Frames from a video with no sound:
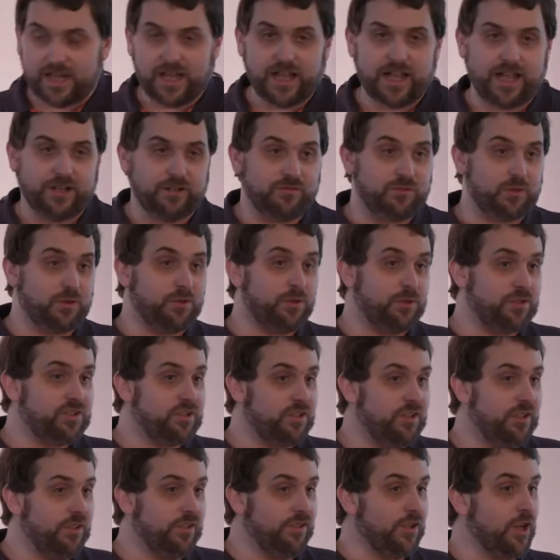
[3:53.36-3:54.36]
And of
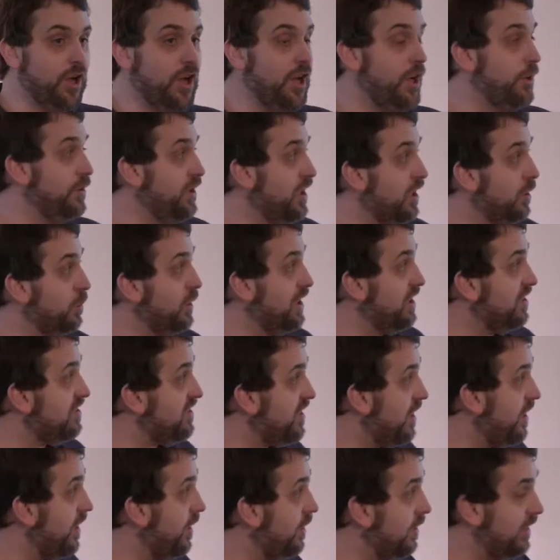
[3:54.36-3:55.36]
course, not only are we a
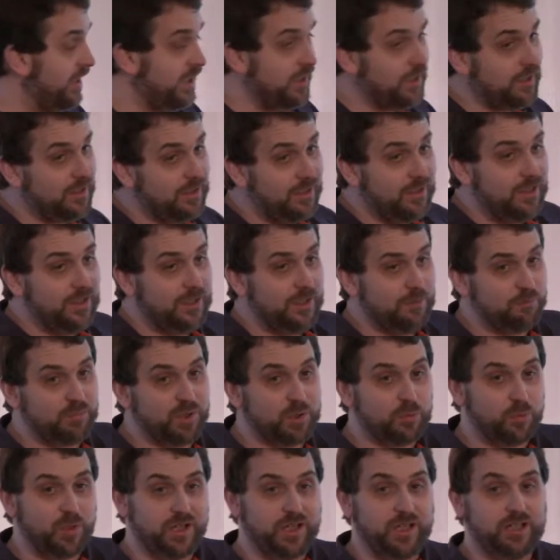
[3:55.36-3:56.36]
target,
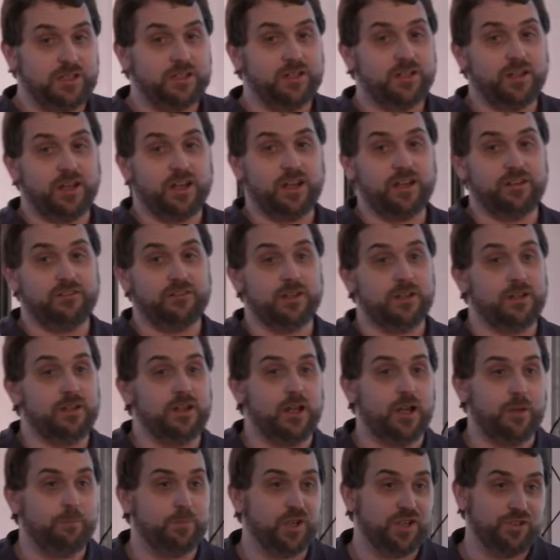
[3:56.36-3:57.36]
but we are
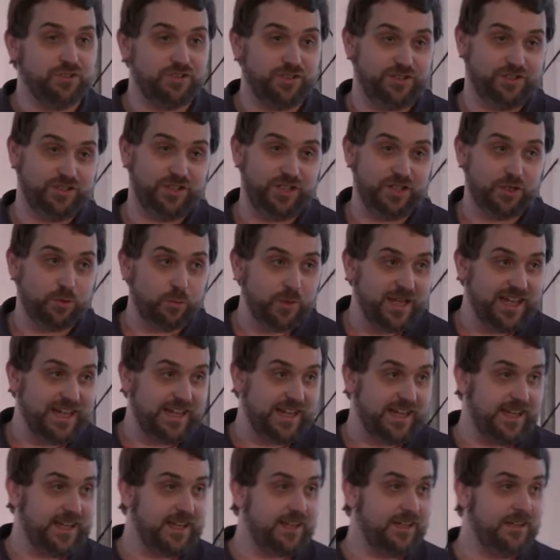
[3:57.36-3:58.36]
abundantly
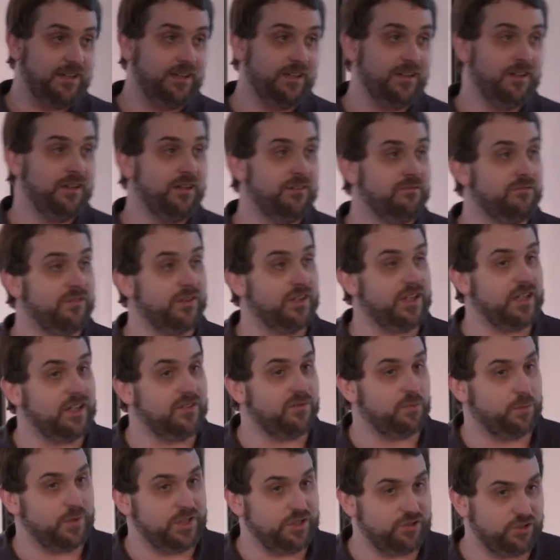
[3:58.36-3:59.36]
aware that
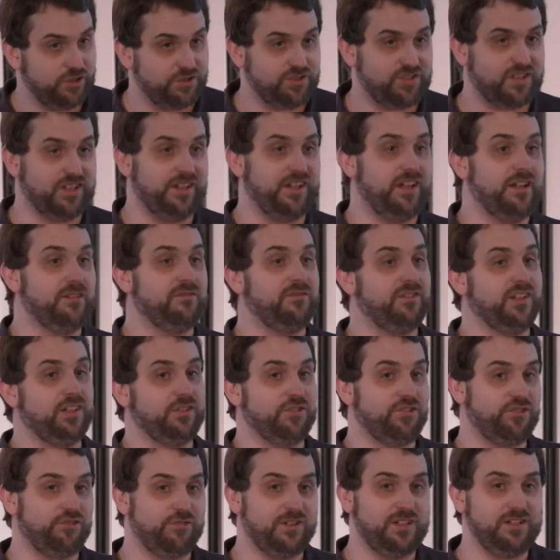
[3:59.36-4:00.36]
if we just connect
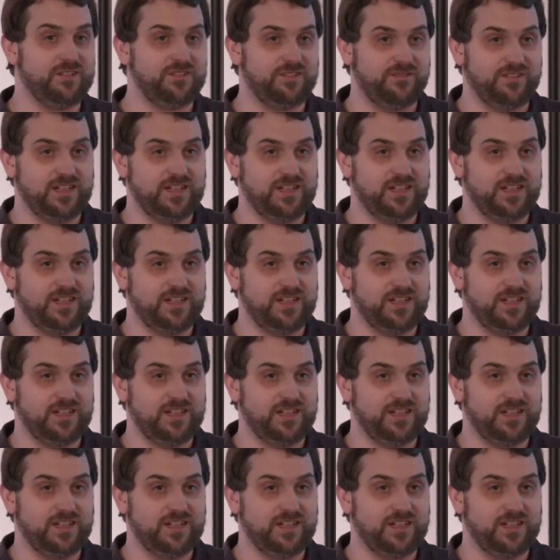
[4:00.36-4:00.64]
things straight to